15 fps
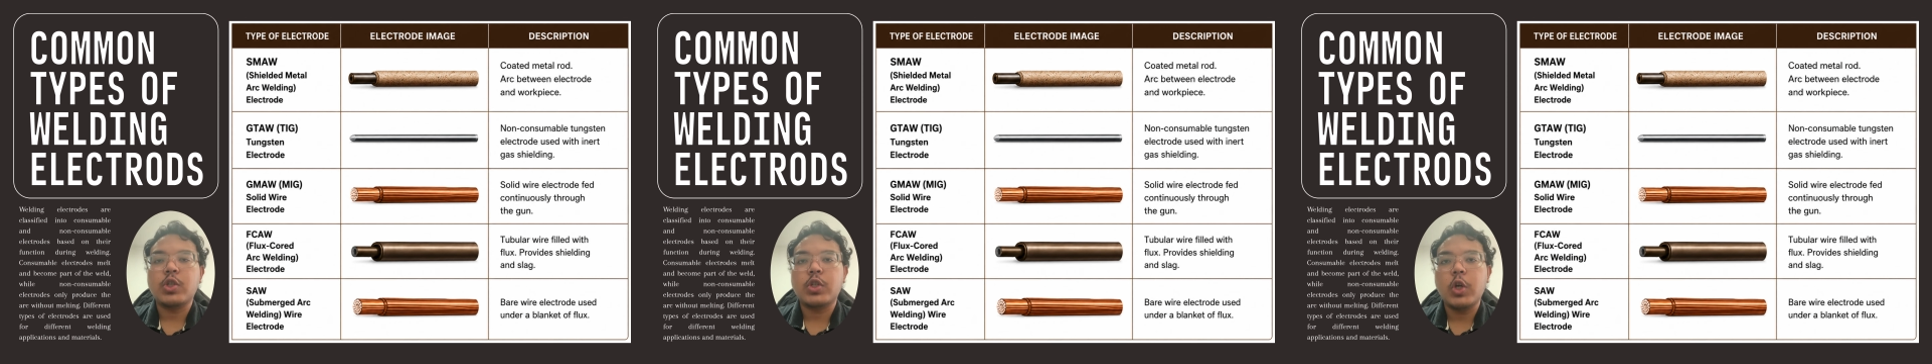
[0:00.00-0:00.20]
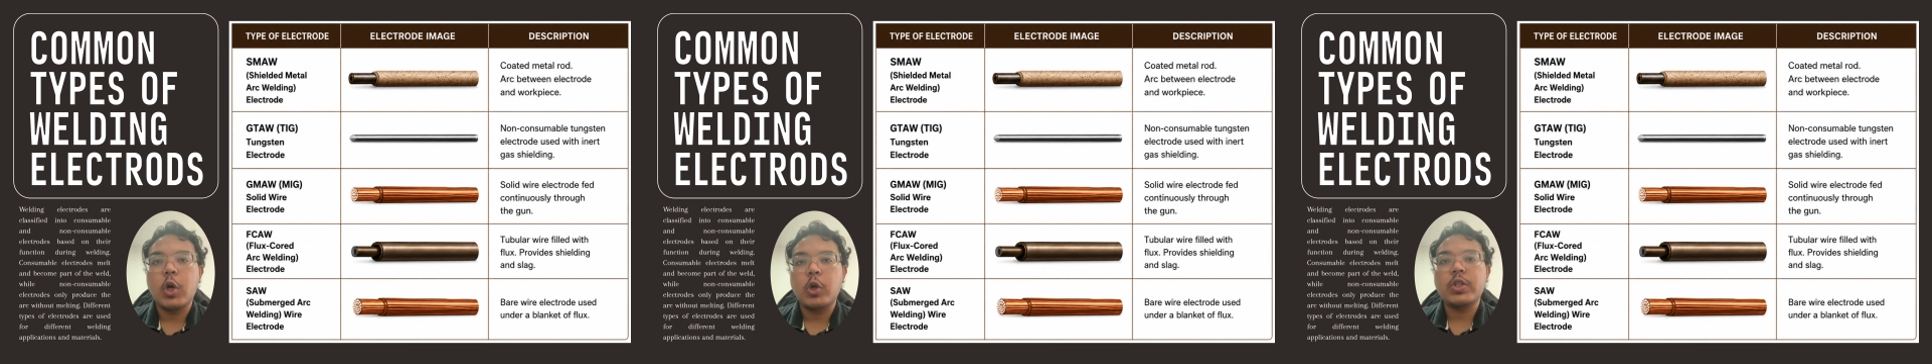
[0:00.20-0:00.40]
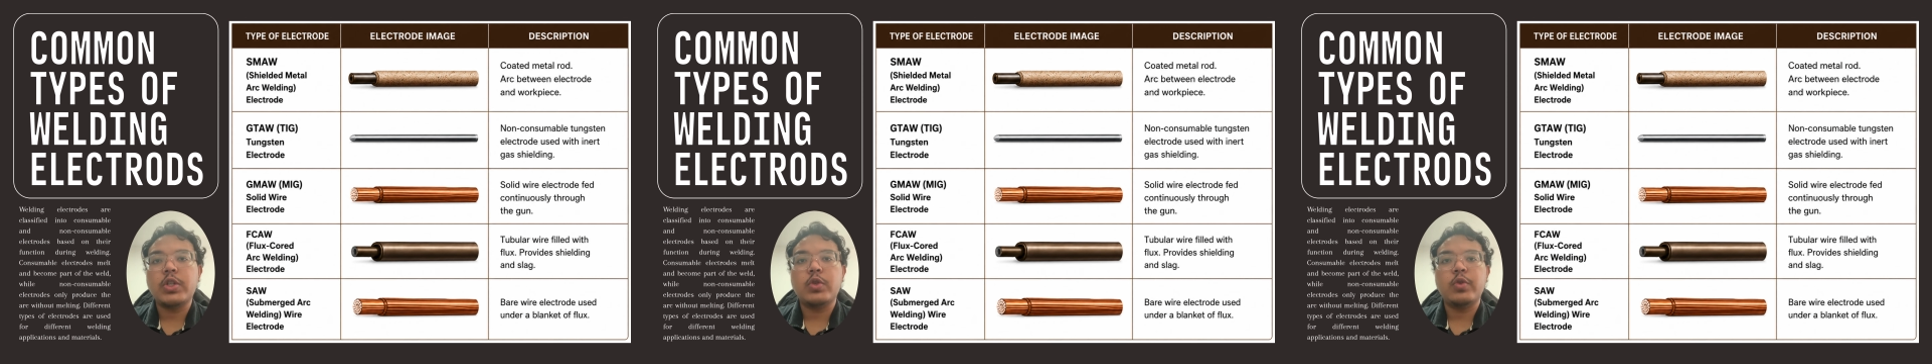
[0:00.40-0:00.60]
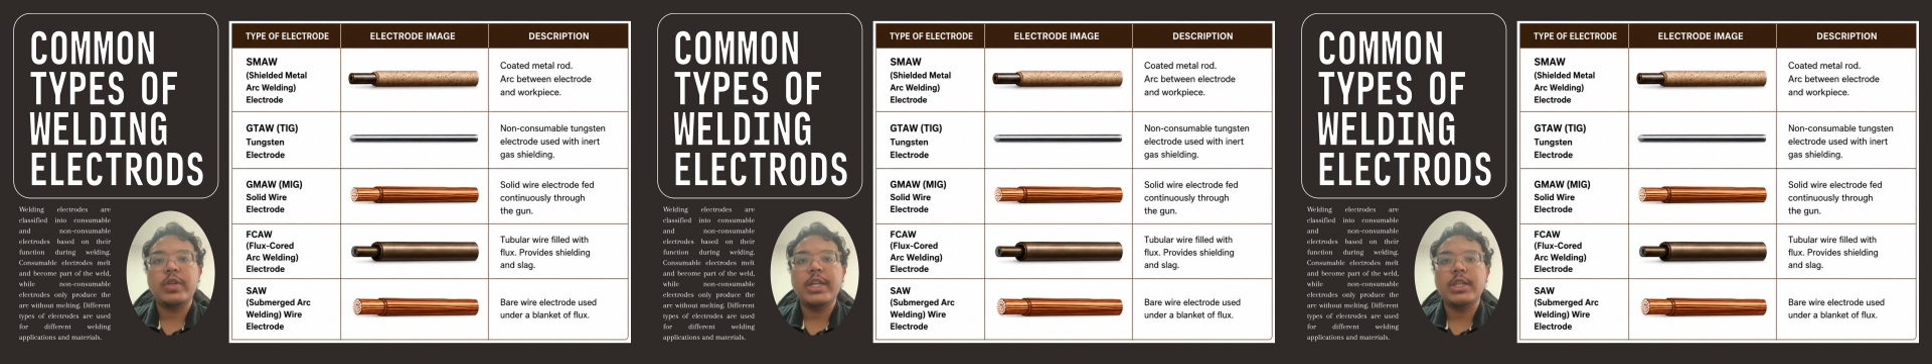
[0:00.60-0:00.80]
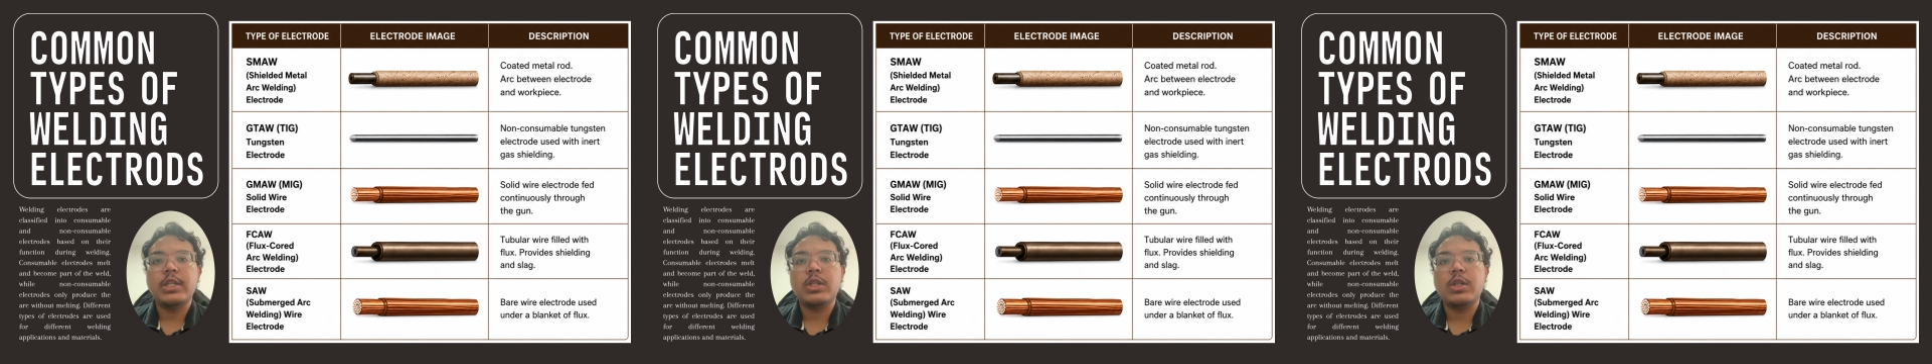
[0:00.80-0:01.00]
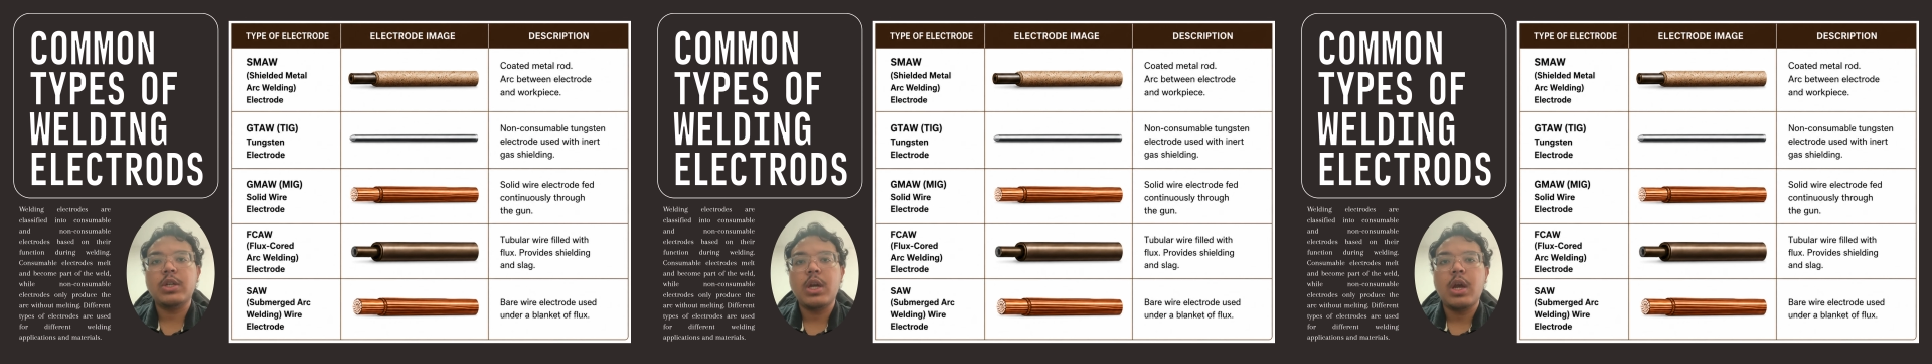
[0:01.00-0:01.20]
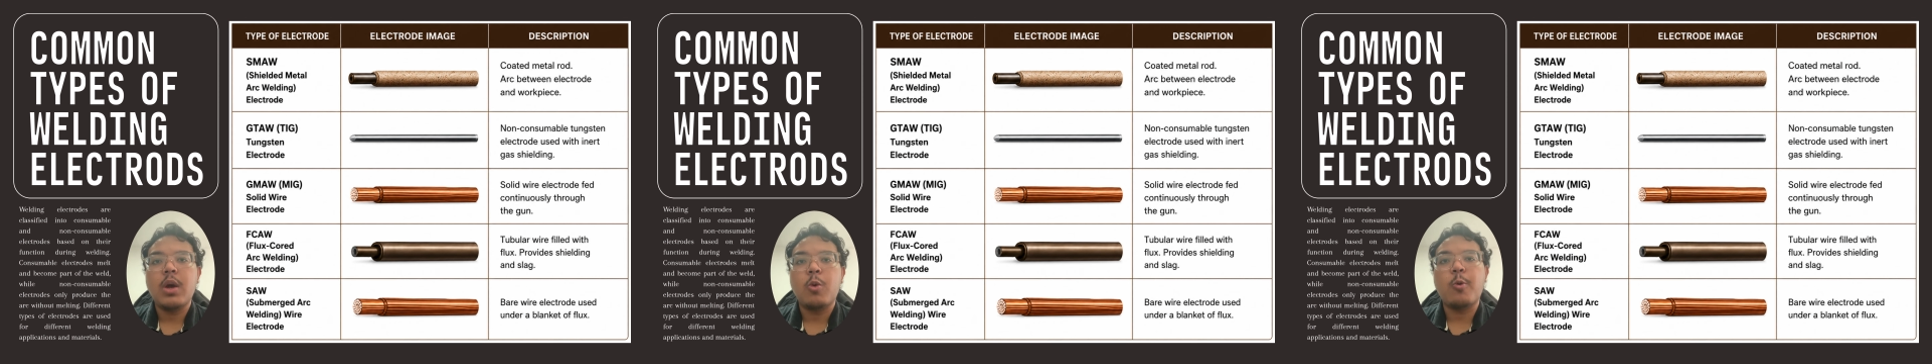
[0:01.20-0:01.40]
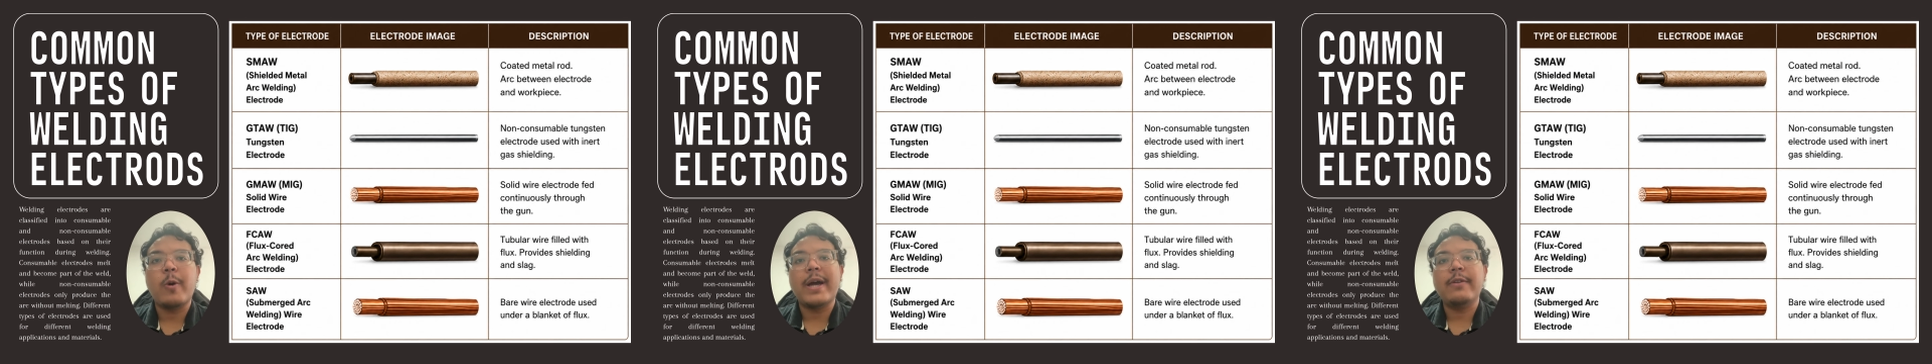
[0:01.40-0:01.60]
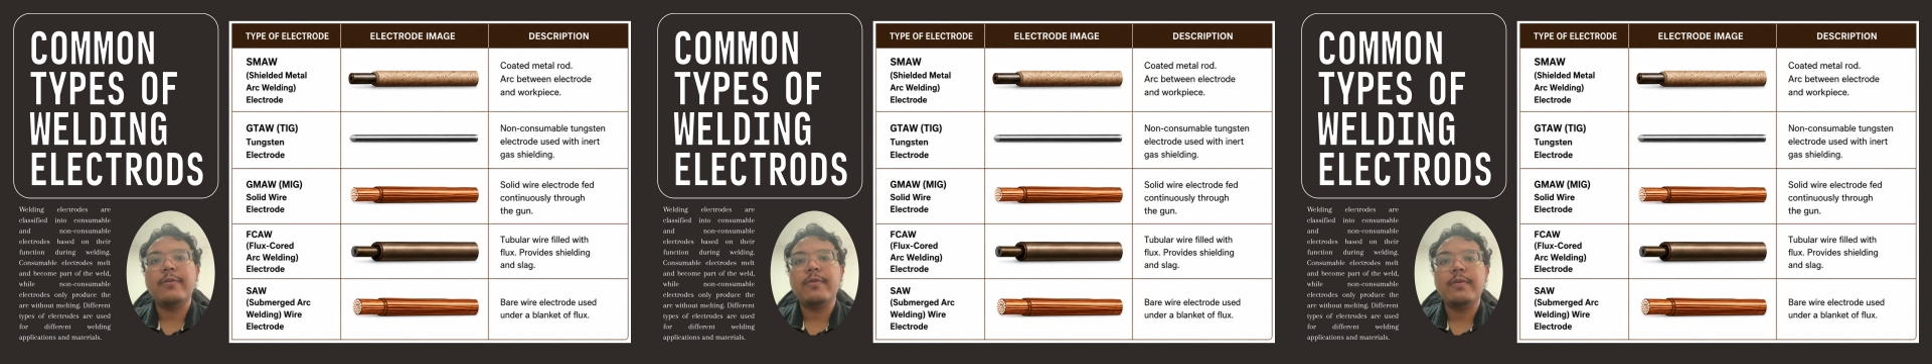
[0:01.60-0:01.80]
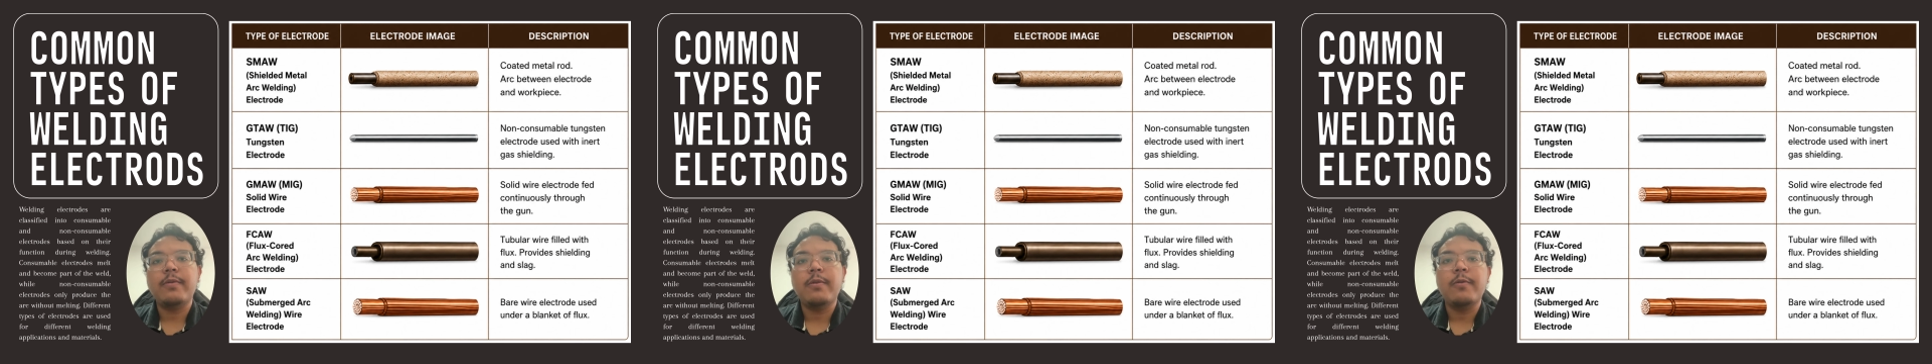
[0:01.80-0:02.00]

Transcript: go through each one